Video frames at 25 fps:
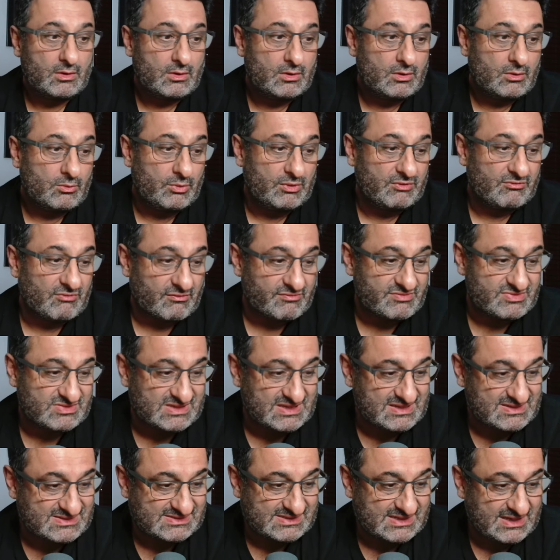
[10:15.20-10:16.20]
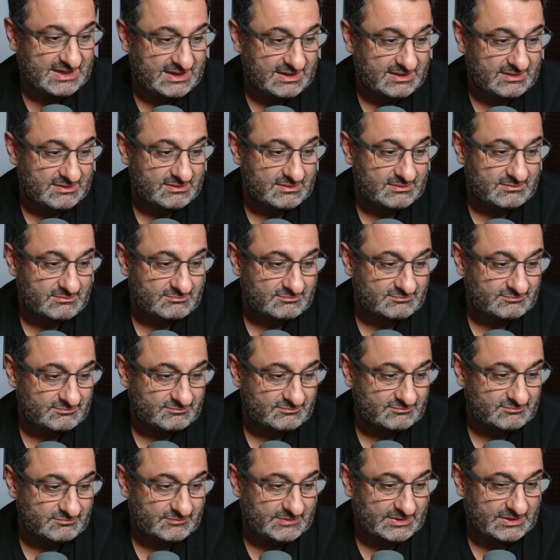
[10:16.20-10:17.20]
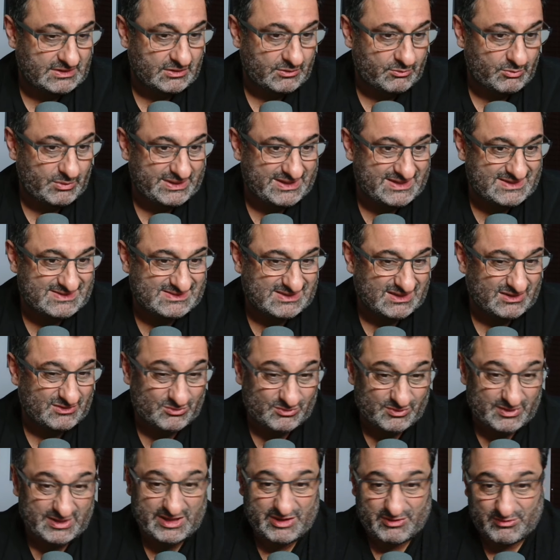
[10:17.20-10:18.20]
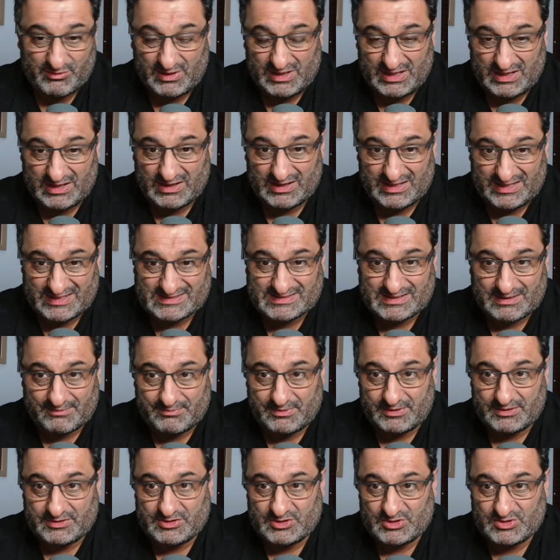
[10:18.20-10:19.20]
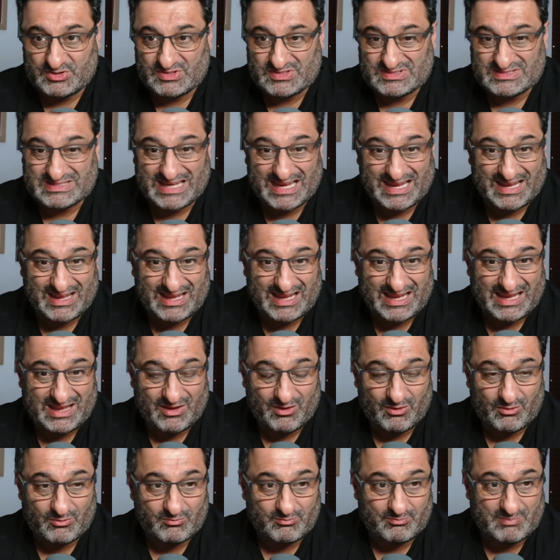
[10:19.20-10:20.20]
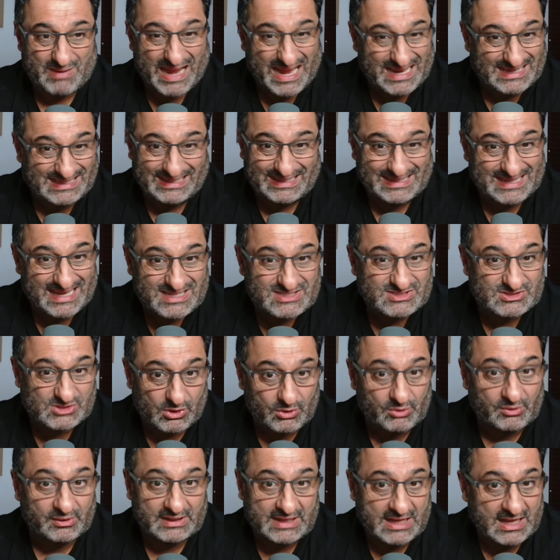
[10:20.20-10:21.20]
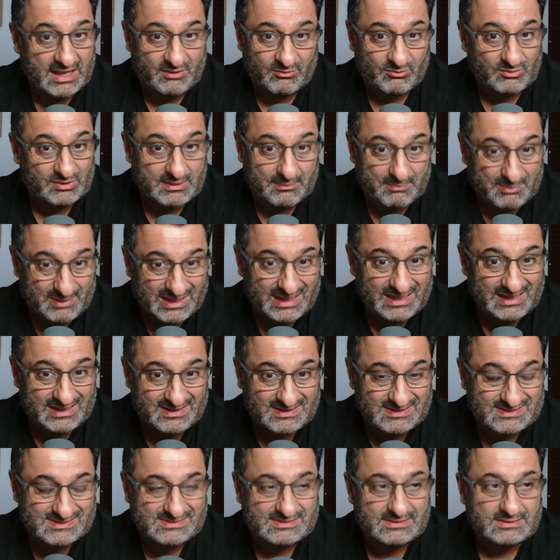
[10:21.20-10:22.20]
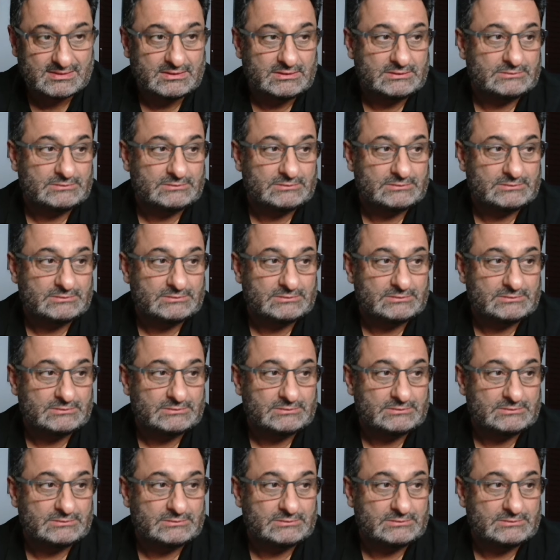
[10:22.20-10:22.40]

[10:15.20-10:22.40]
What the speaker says: We've obviously seen, when he's done really, really early substitutions, how badly that's gone down with the players.